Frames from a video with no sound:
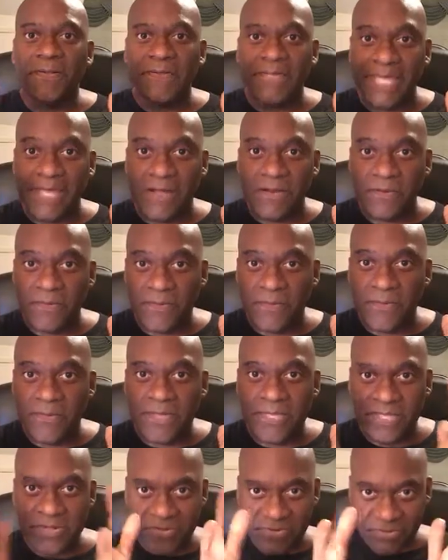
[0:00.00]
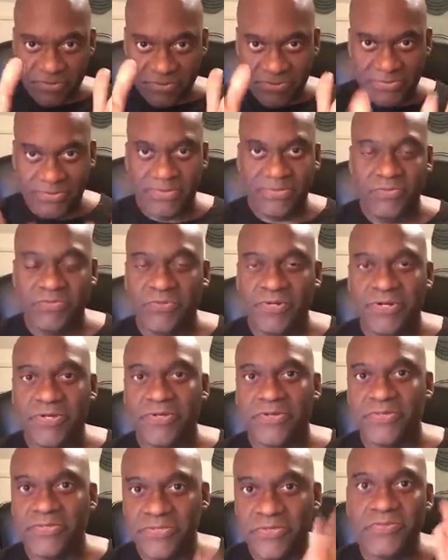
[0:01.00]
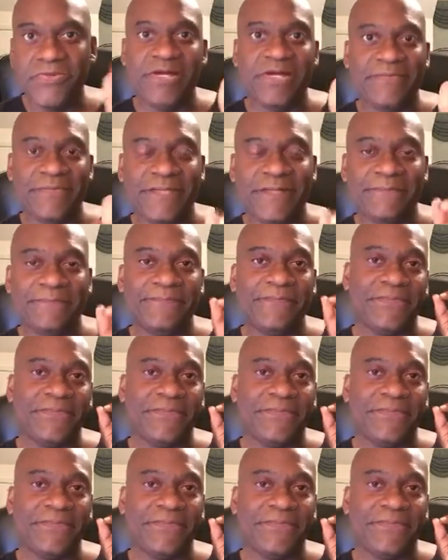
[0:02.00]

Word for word: Now, here is where you come in.